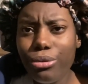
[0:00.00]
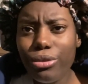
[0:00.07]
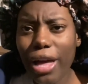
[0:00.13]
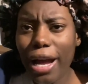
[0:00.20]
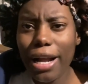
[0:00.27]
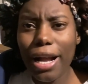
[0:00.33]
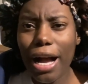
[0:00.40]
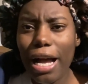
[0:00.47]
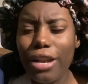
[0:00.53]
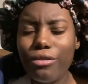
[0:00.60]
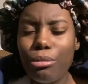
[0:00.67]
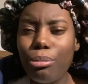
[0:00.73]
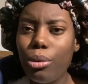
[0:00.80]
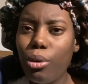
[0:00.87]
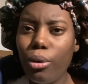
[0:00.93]
that kind of a
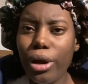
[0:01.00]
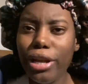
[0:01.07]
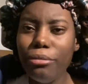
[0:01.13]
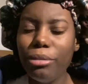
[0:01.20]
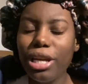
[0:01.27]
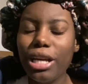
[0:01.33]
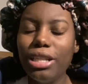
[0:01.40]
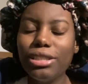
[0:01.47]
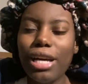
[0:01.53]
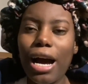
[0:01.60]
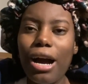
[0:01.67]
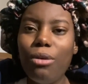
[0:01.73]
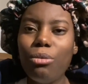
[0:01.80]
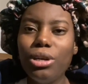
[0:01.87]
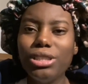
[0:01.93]
point because
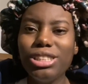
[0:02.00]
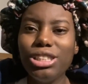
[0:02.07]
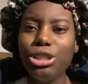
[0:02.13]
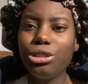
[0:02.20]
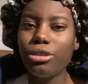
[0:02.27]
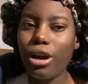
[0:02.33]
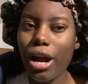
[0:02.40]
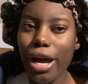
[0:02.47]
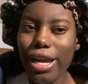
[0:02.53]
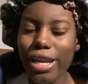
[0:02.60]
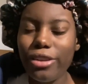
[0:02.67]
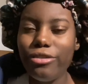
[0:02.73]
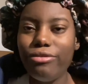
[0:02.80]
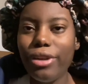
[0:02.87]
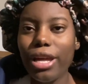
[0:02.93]
I wasn't trying
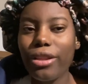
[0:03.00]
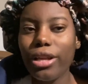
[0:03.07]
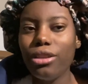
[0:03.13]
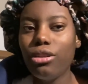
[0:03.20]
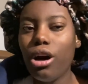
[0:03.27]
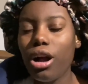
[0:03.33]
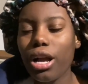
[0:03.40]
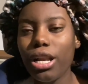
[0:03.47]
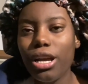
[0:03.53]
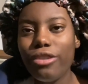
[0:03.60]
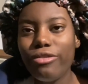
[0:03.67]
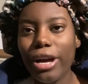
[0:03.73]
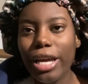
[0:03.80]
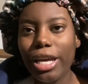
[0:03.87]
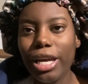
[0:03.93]
and failing long enough,
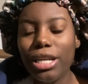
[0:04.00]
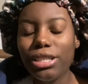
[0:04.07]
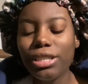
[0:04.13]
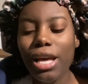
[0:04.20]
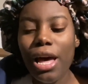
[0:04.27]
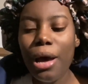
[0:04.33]
I guess.